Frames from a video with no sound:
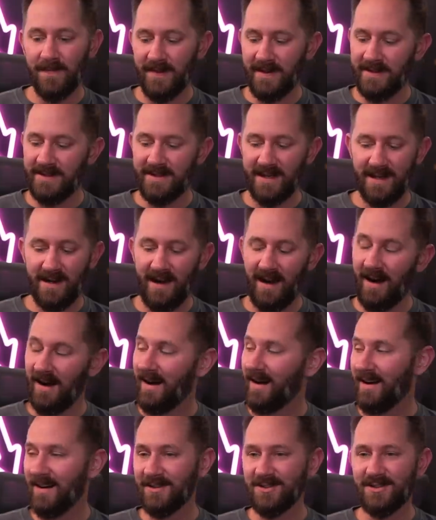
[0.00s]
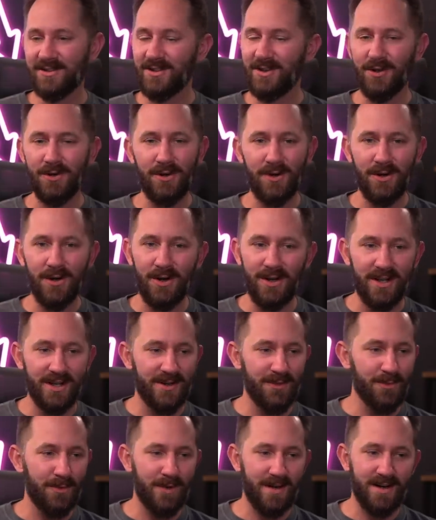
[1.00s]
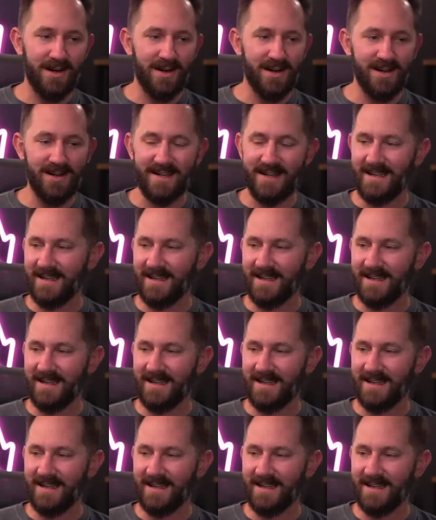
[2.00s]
then he's like, oh, school and work